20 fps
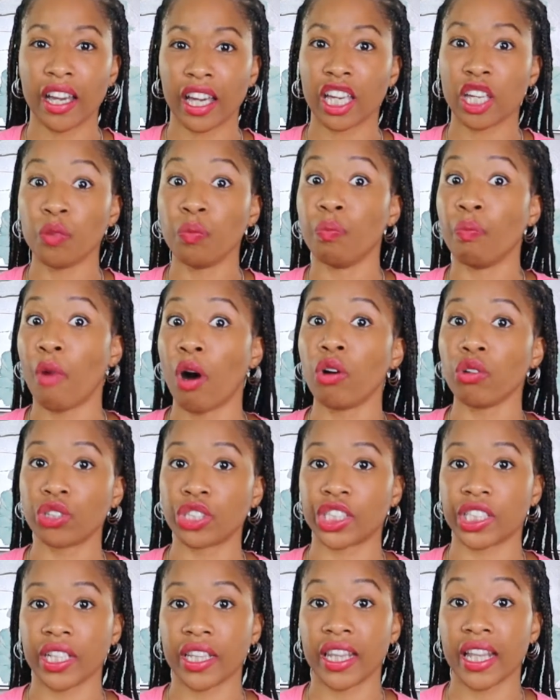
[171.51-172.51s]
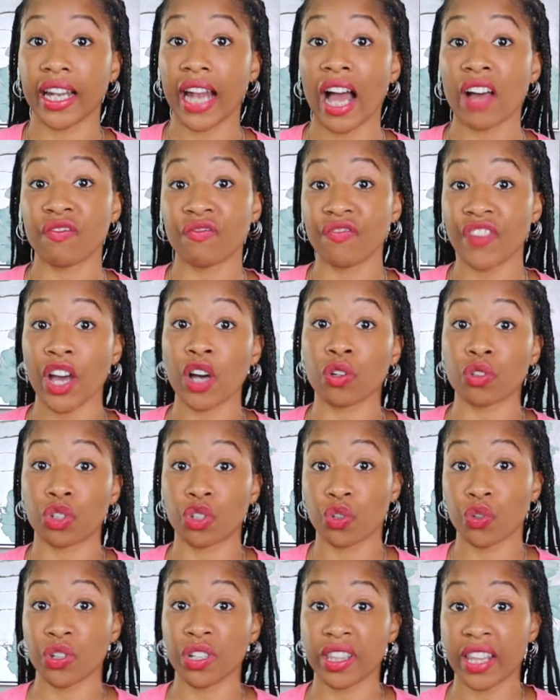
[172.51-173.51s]
emotion that I felt
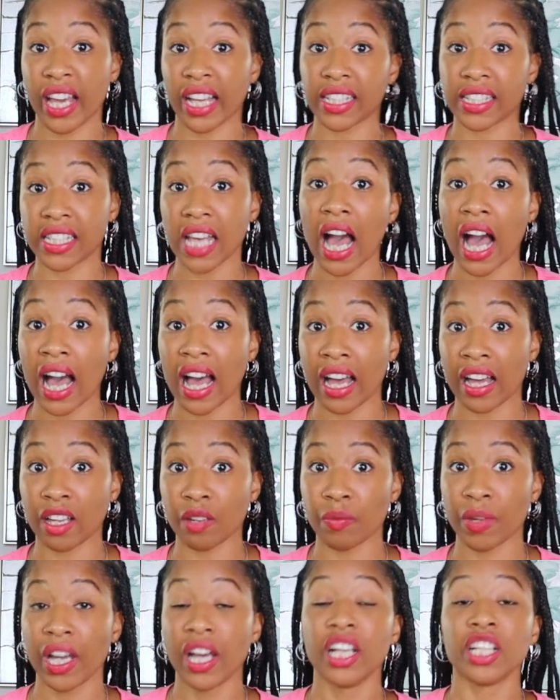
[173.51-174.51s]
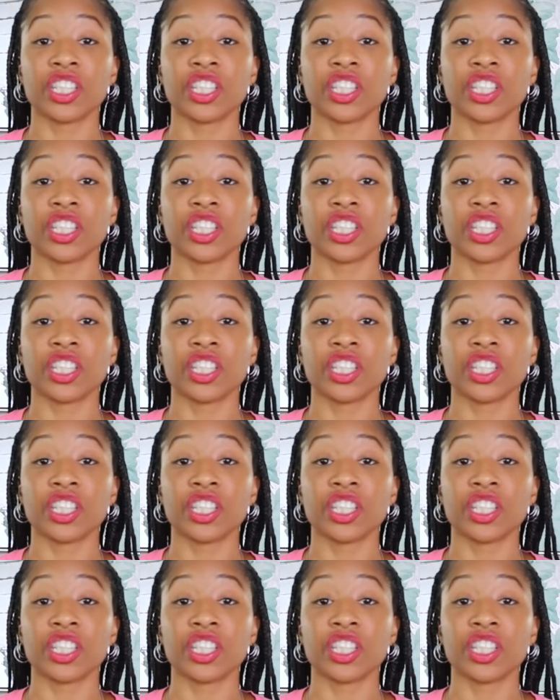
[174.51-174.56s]
during that time.